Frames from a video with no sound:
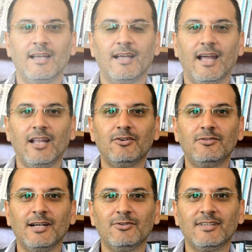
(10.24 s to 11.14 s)
Hello,
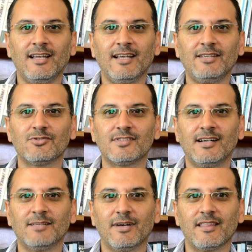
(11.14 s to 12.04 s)
I would like to
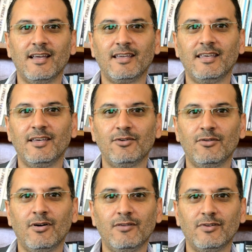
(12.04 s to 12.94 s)
start by thanking you
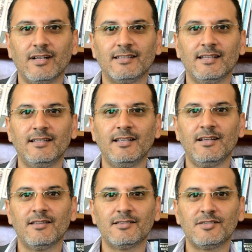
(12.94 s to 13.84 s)
all for
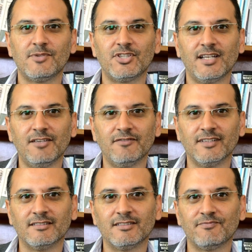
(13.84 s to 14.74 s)
attending this special event.